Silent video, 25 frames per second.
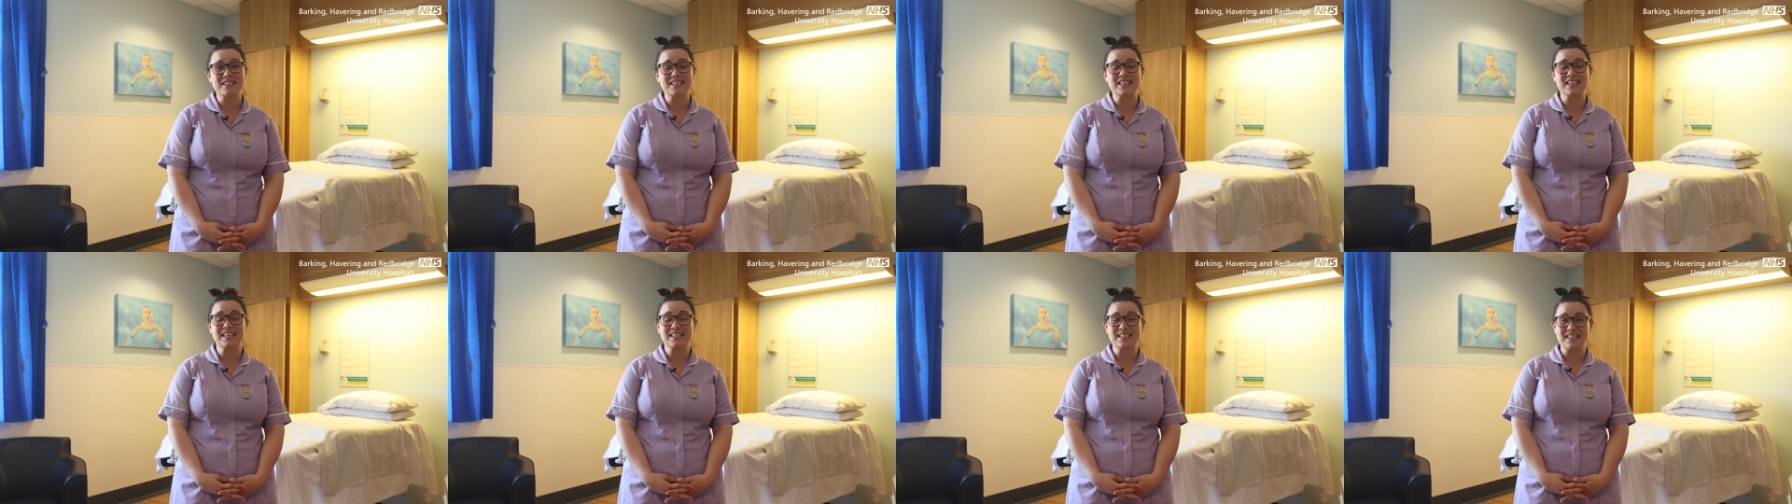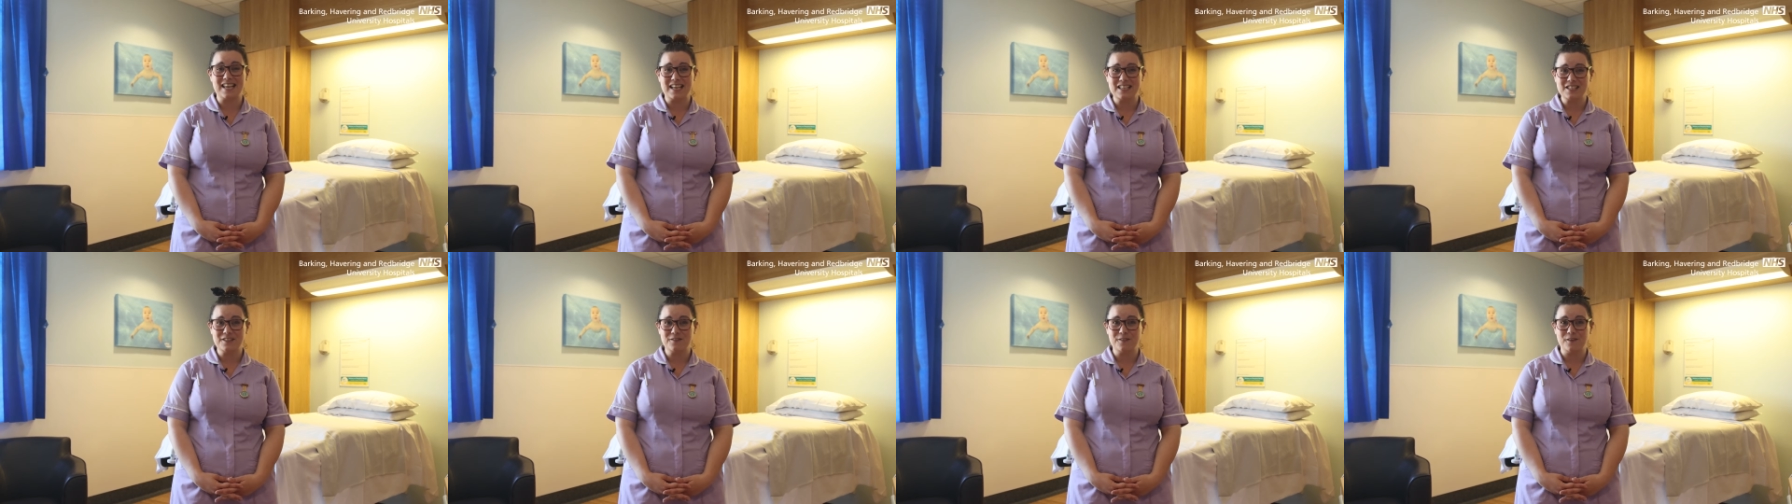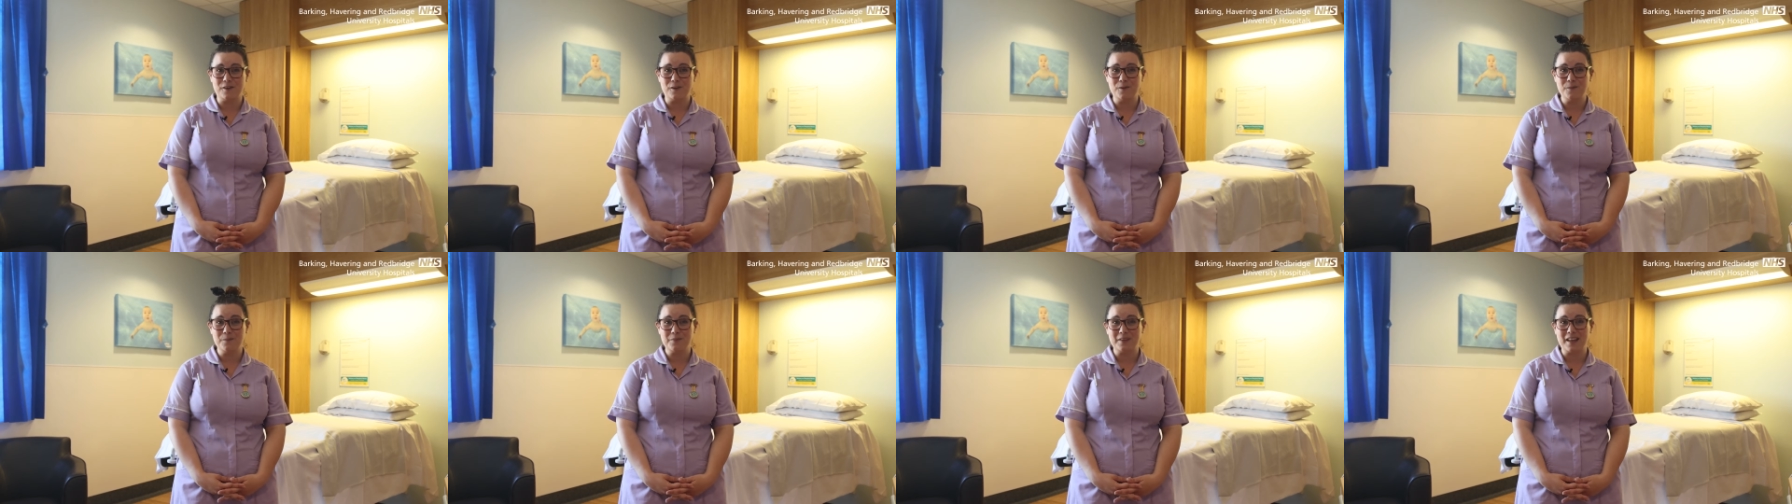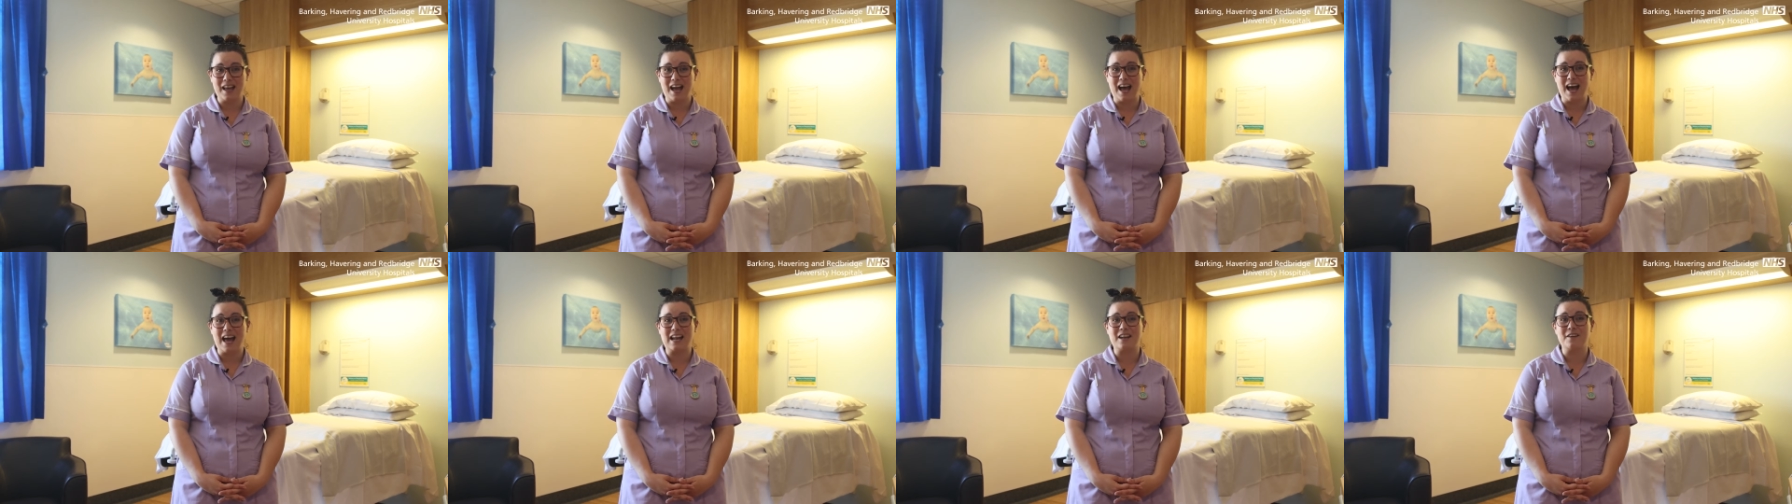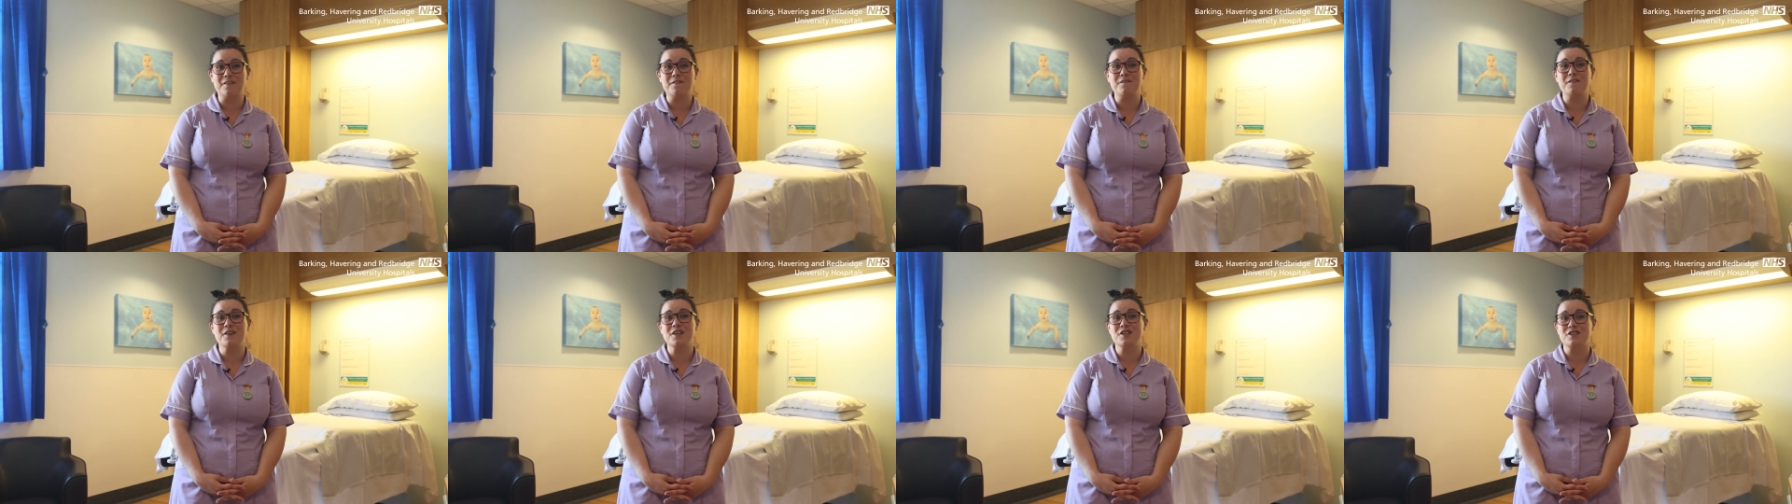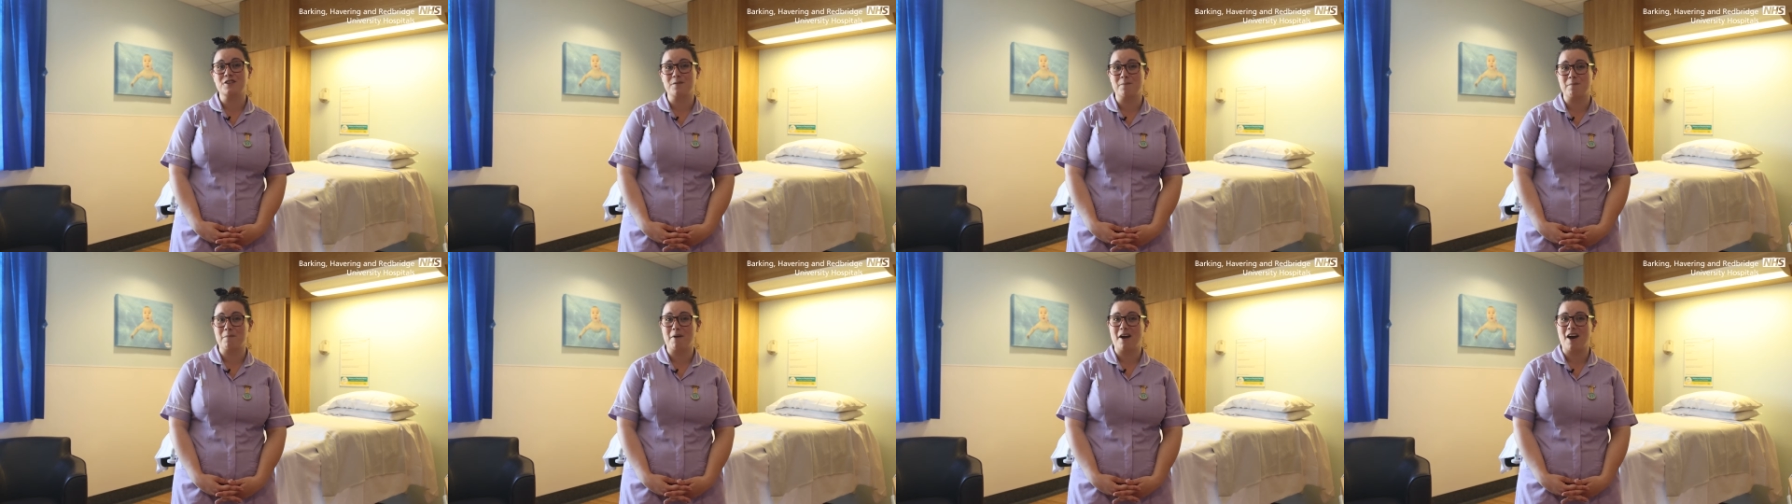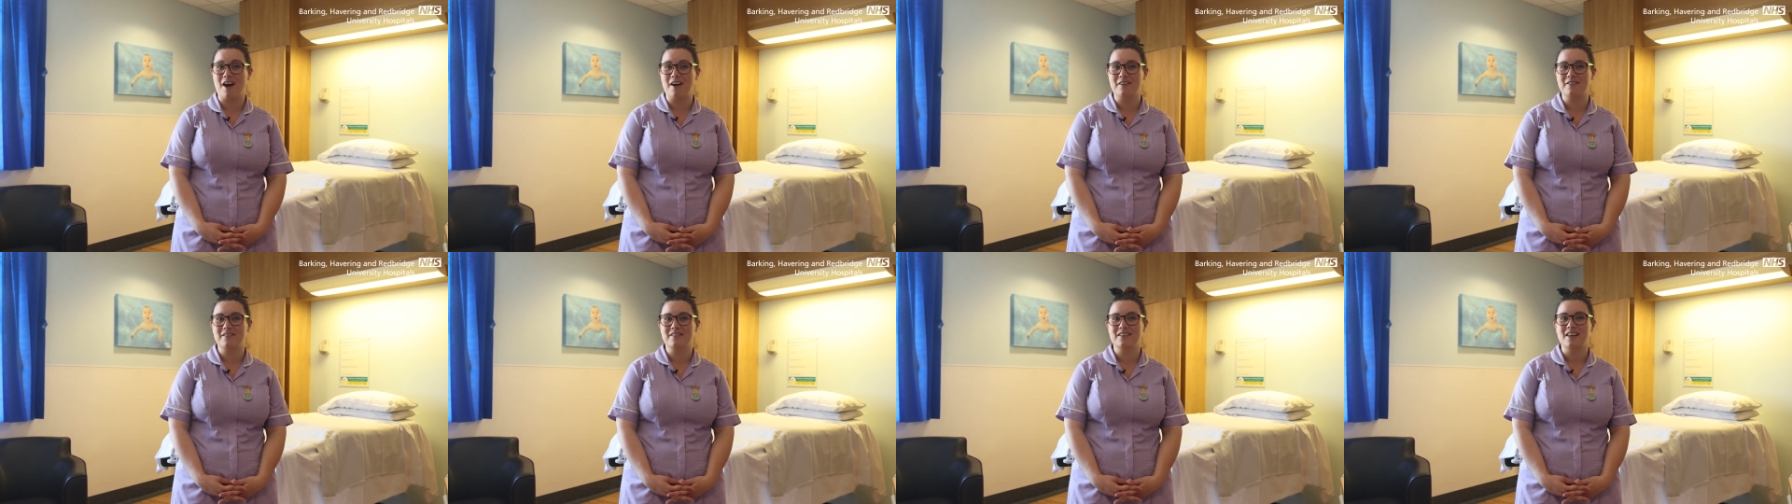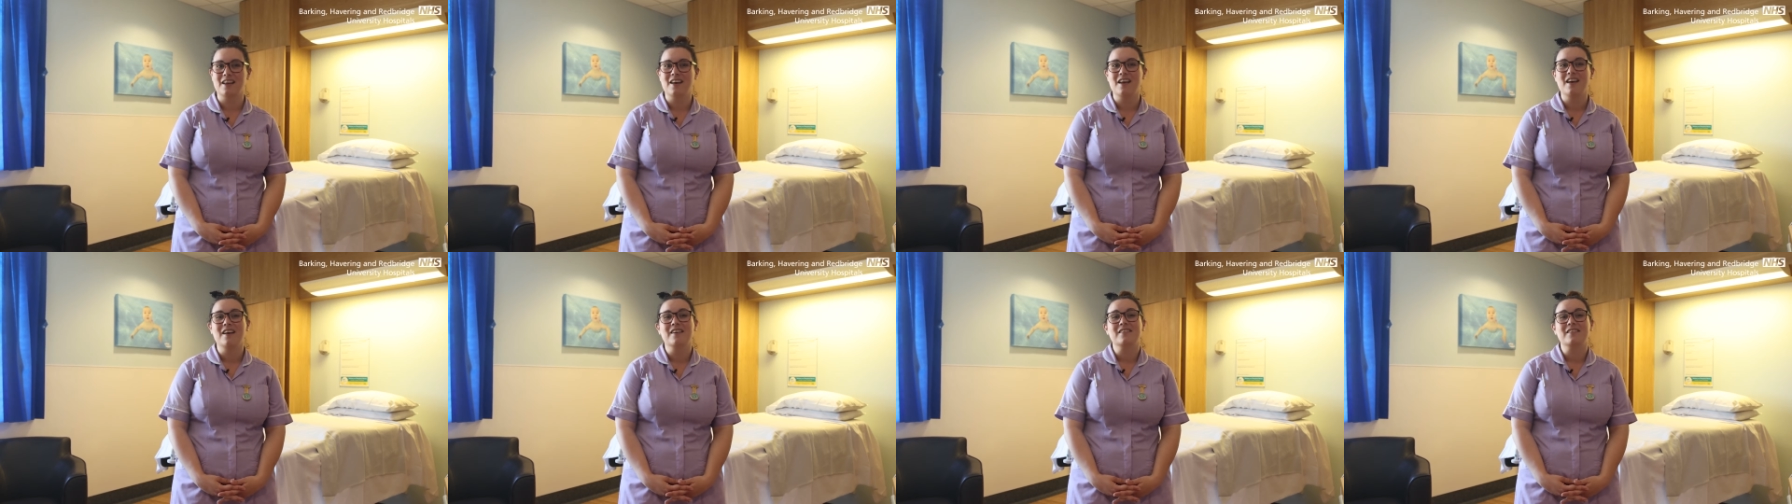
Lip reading: successful and efficient births